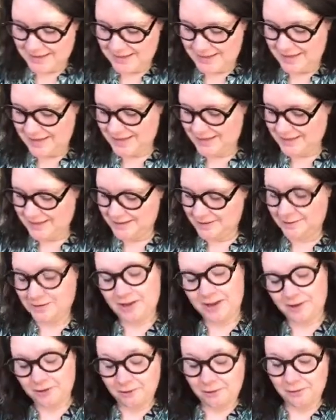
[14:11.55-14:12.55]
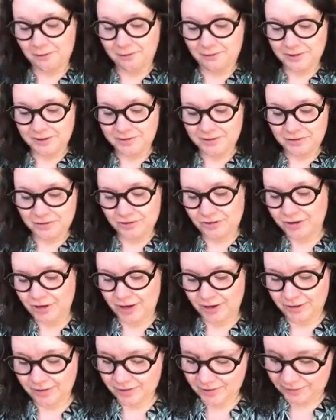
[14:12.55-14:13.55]
that you're like, oh, let's
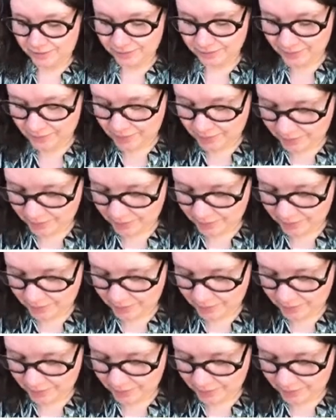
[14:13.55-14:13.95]
take this for a